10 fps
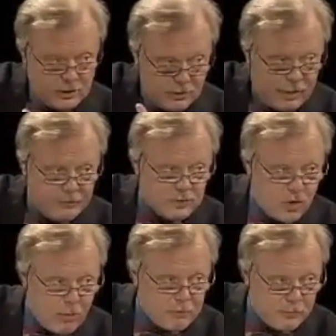You'll have to
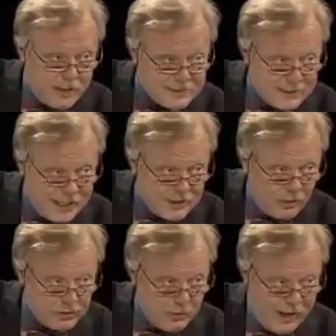compromise again
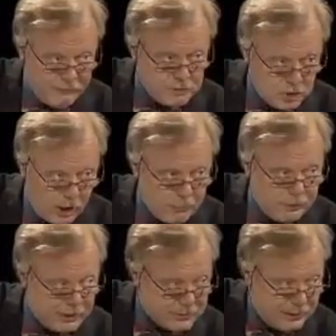on your F sharp
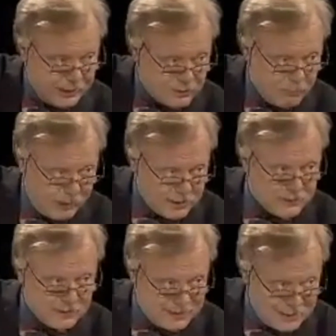because it has to
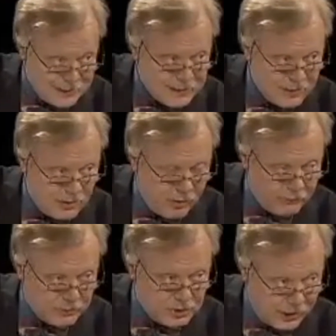match the D
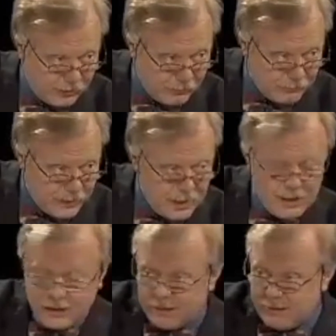of the cello.
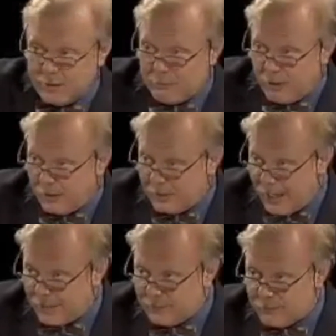Can I hear bar
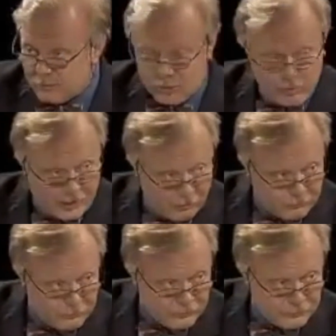9 through
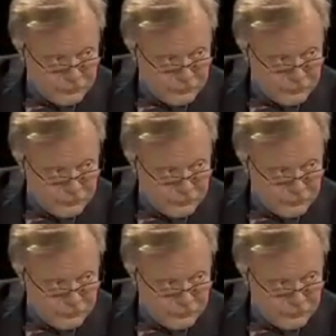12?